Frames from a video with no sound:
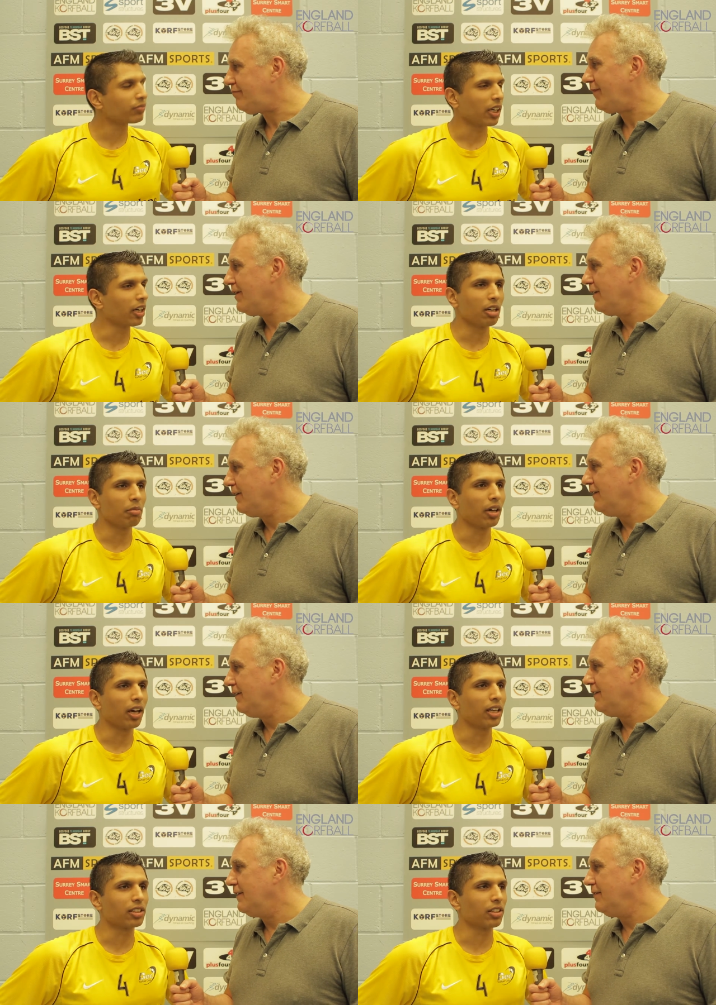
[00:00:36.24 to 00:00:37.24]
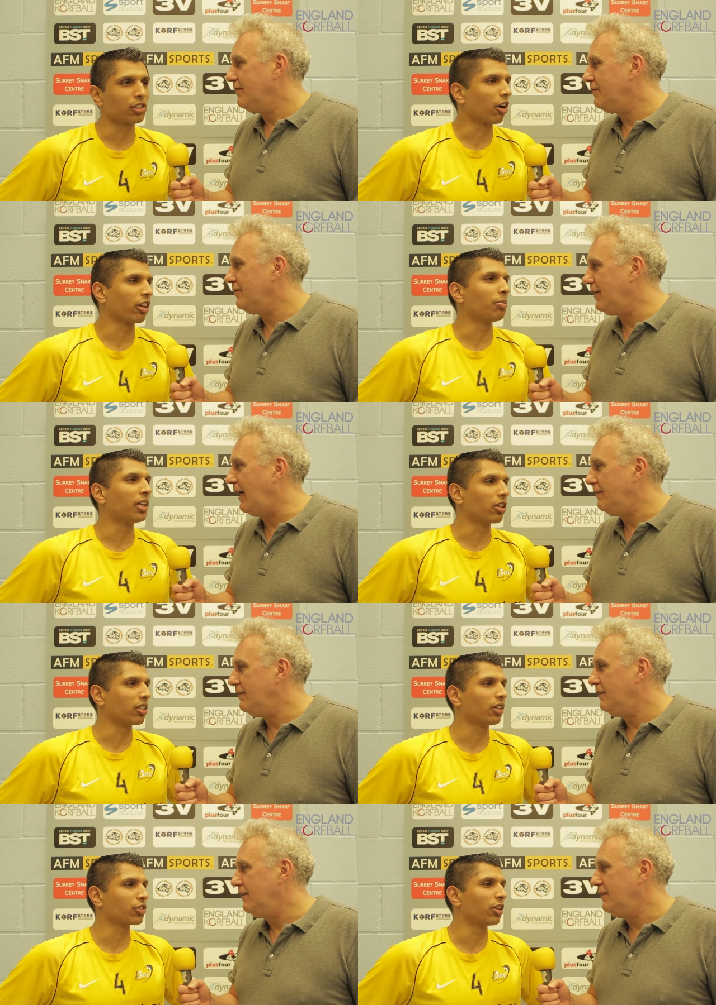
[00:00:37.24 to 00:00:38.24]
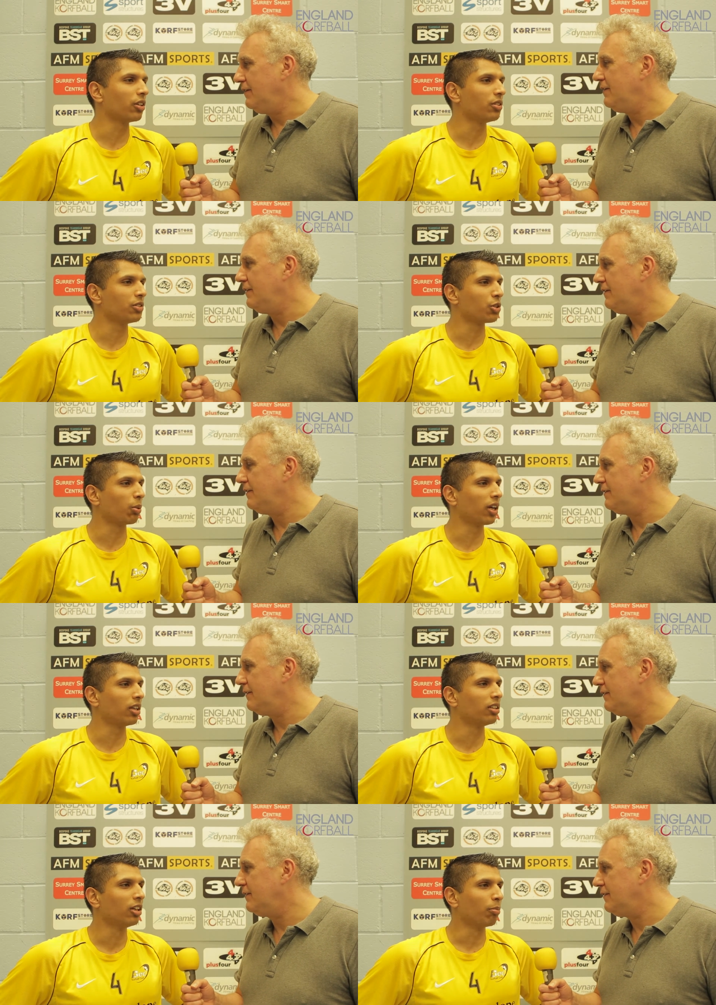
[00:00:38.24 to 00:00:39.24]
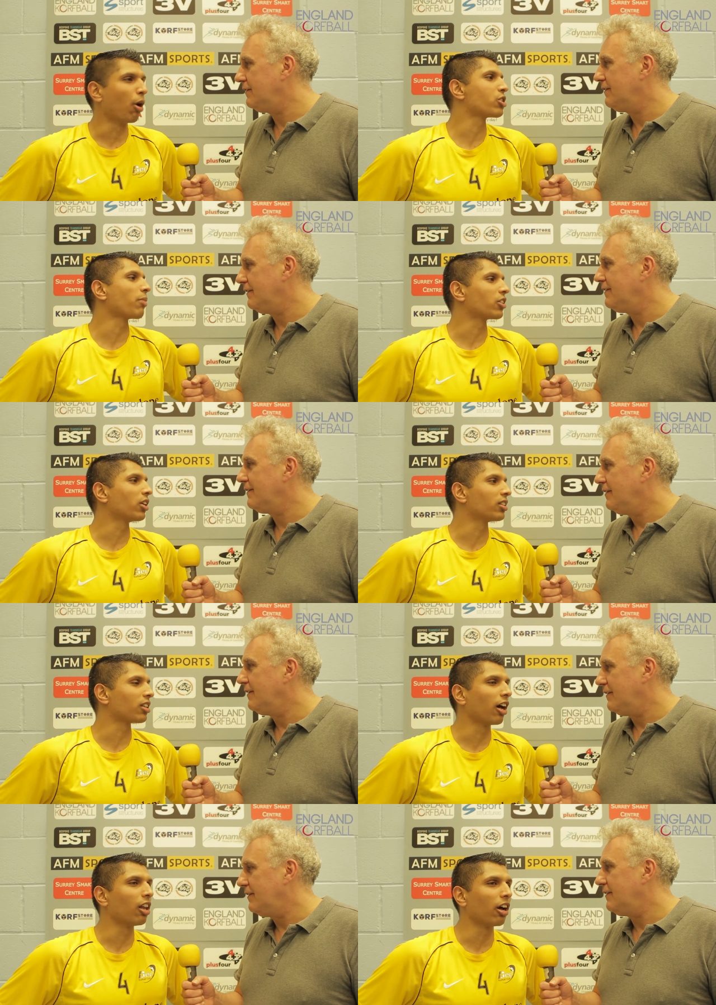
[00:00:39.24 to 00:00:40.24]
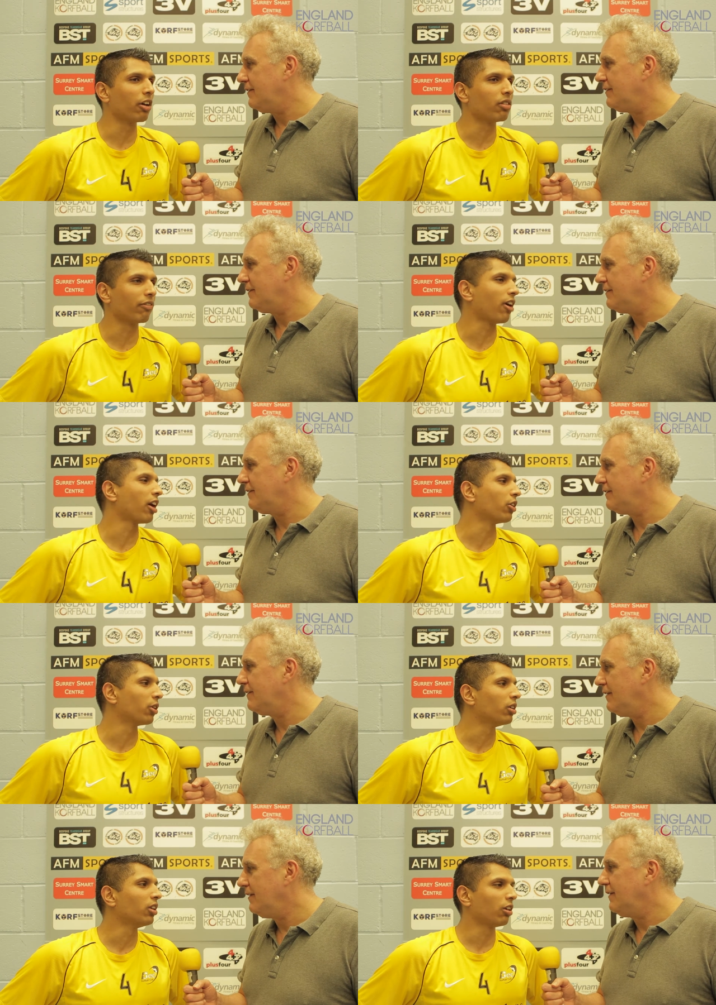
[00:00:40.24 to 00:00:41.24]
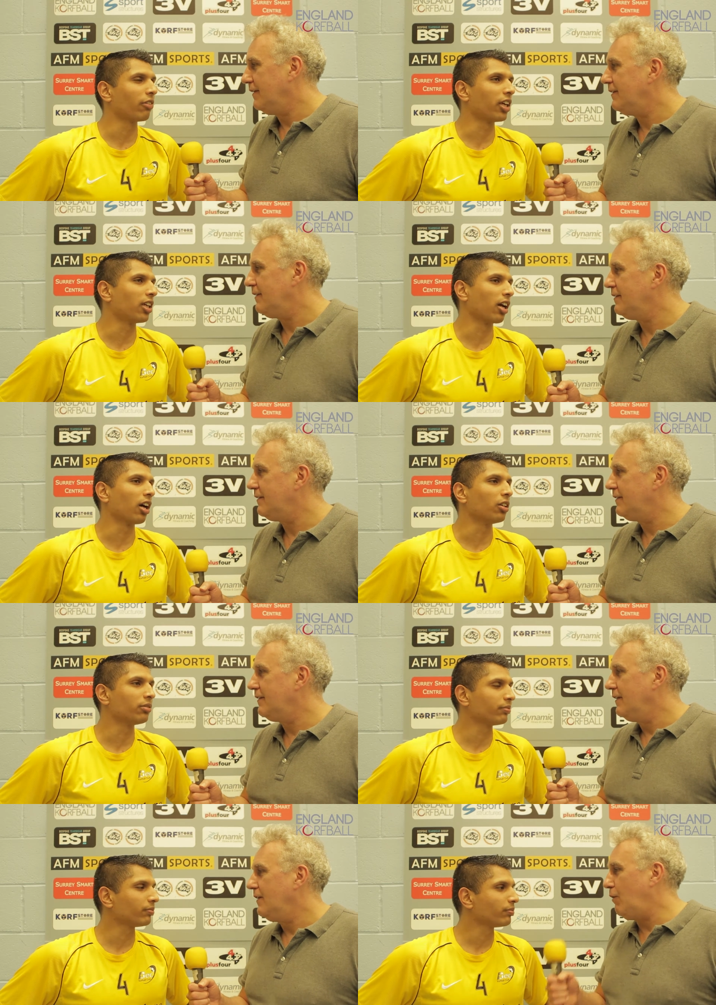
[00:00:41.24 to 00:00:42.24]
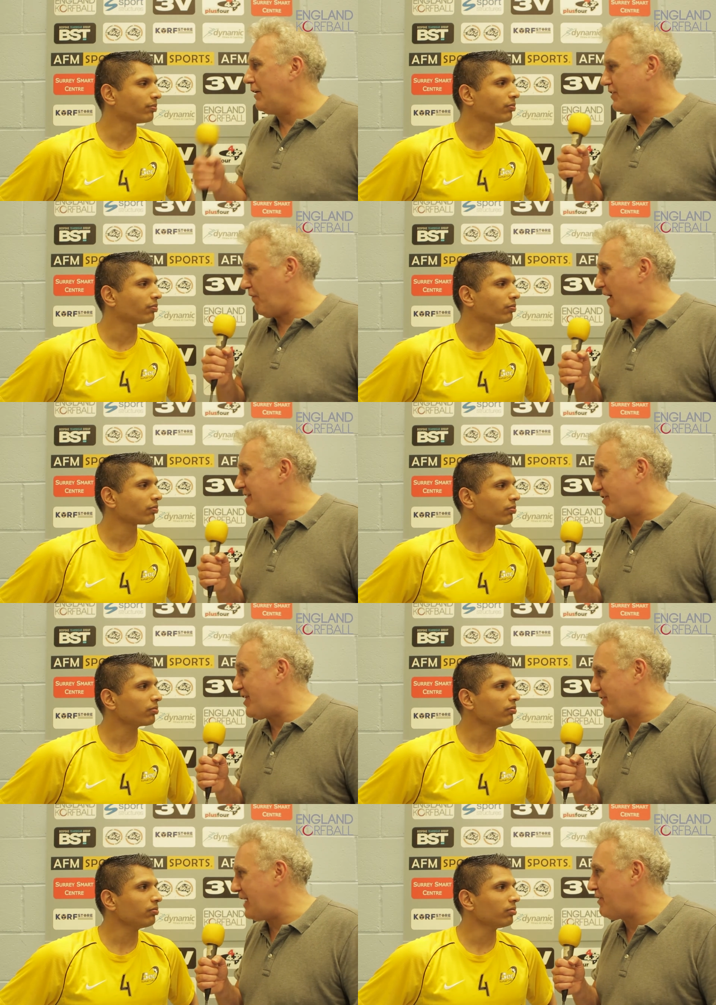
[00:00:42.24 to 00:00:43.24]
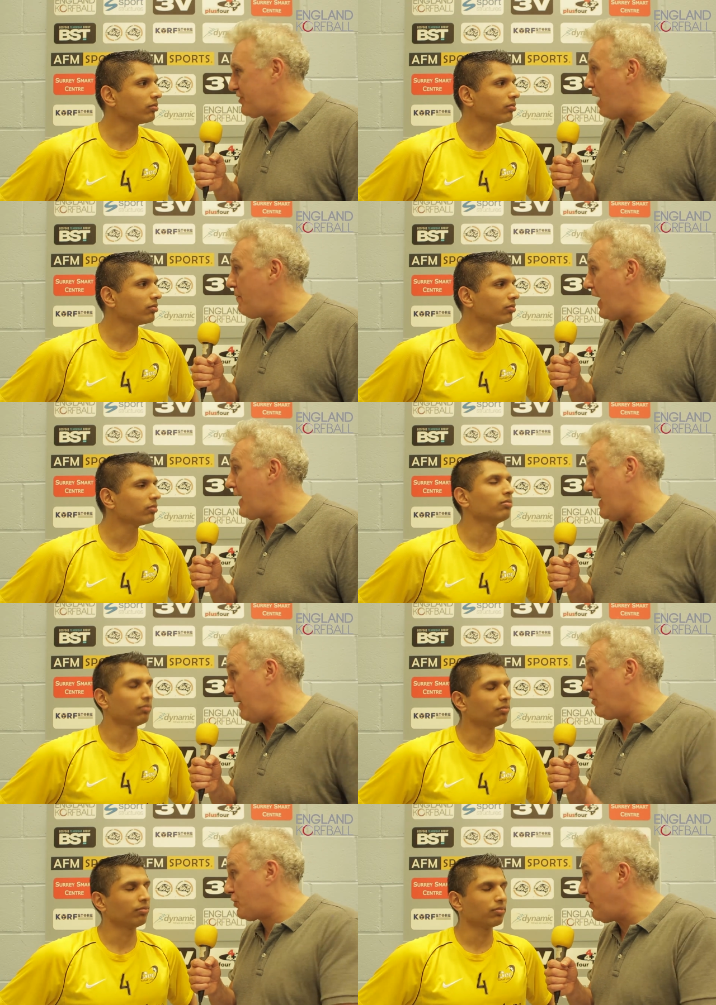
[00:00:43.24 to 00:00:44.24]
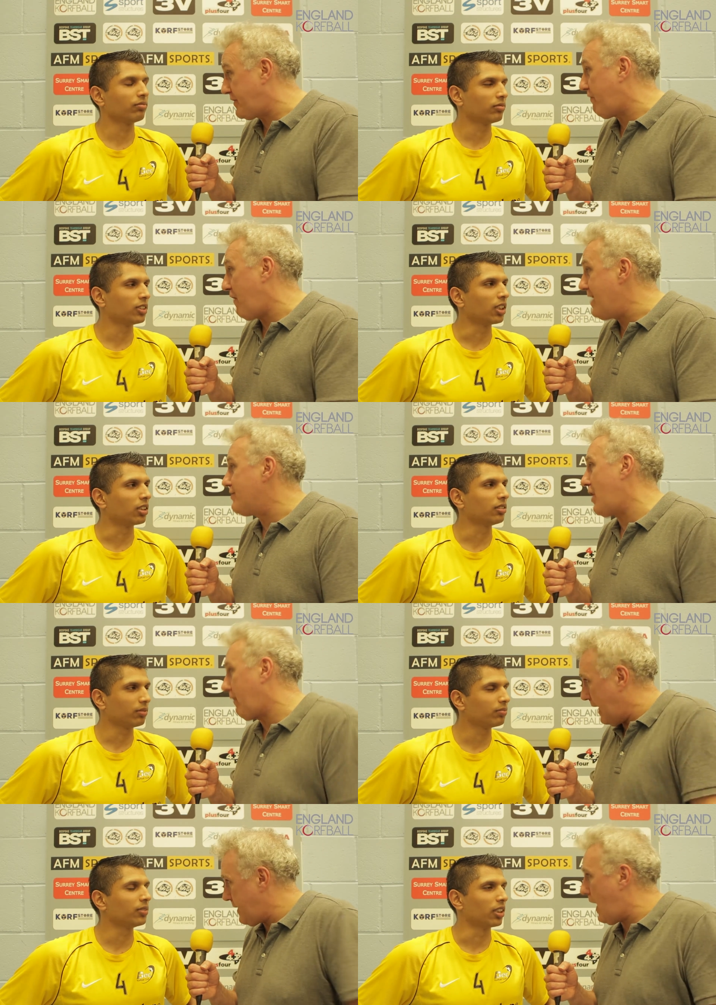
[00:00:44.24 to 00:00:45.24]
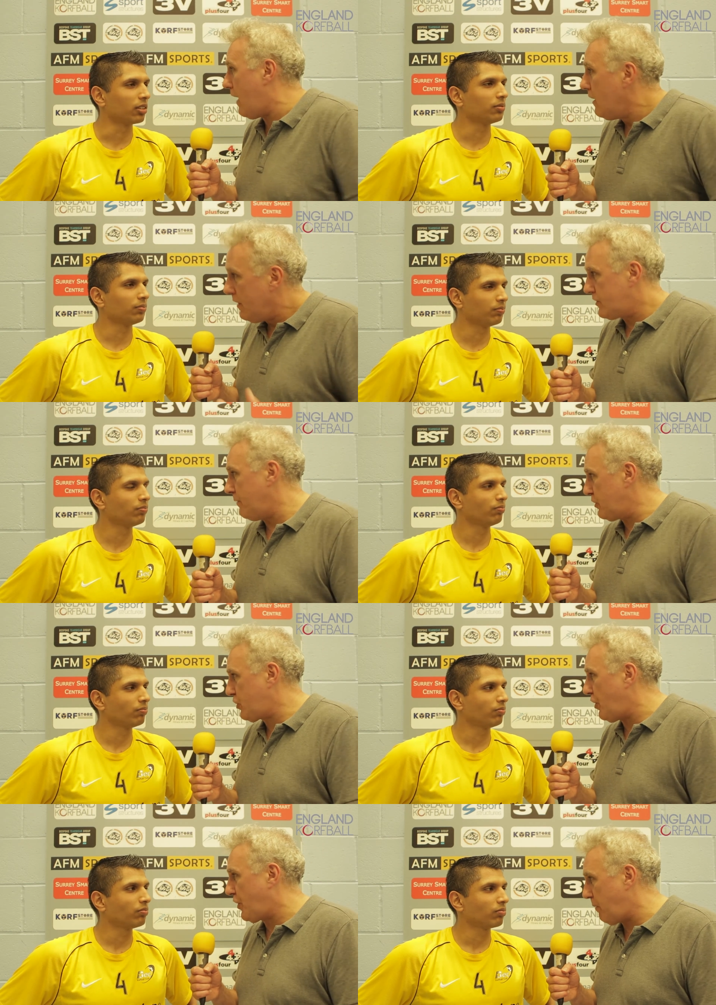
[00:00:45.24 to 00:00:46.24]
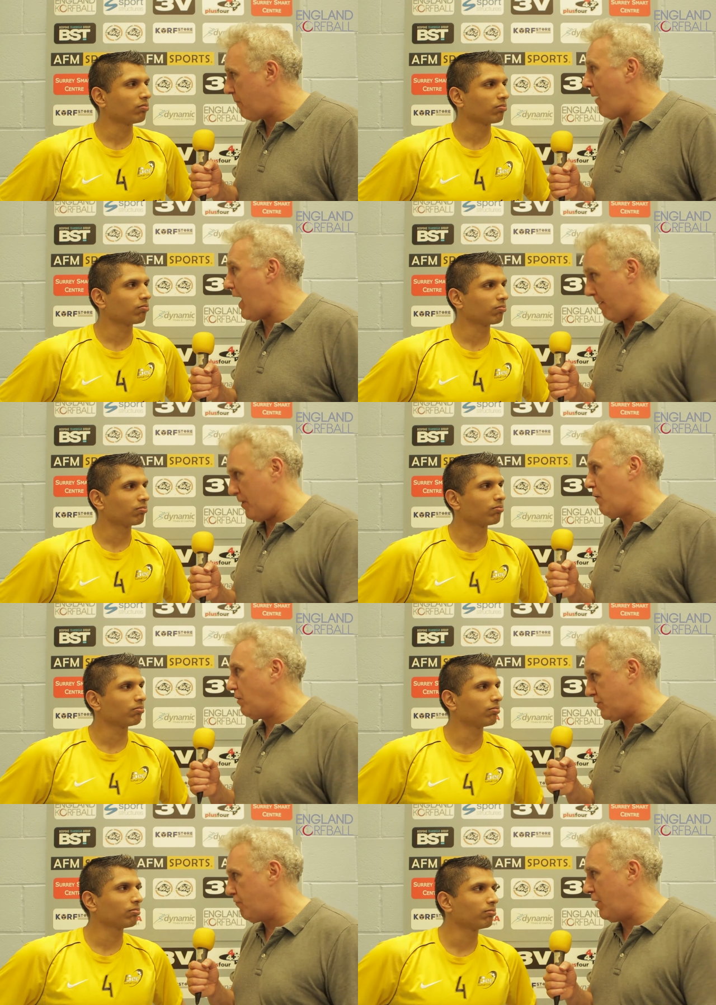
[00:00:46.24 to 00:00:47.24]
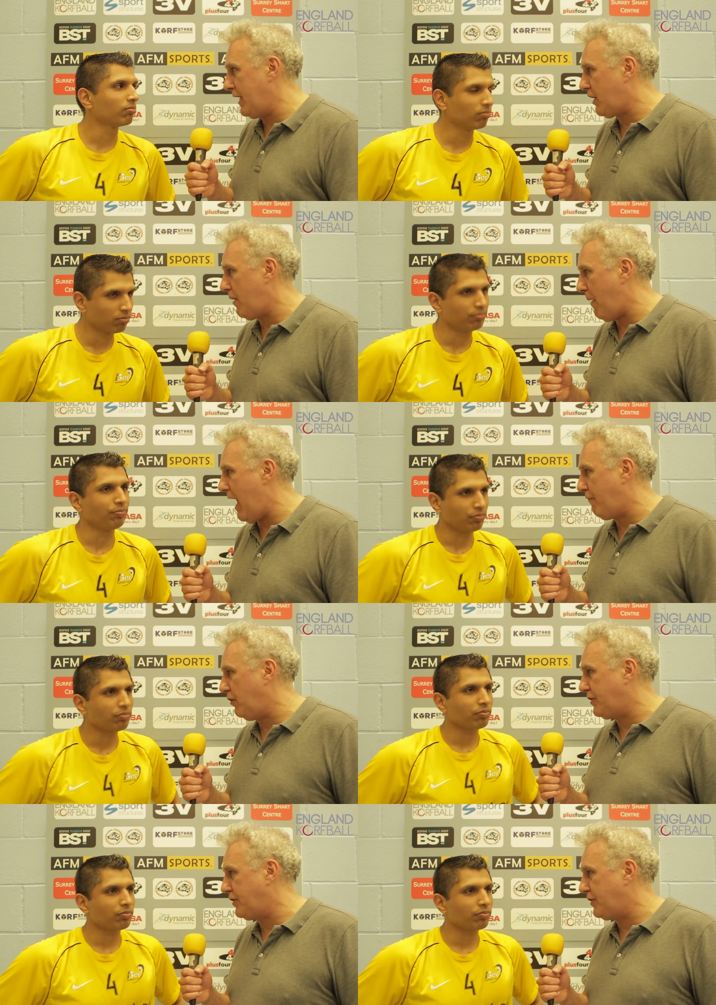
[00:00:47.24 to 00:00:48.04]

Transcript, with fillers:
Speaker 1: Um, it's, it's, not going to be good enough to, to win most matches, let alone the final of the EKL.
Speaker 2: Well, defence did seem to dominate, and it was good defence. Okay, yeah, some of the shooting could have been better, but there was some really kind of powerful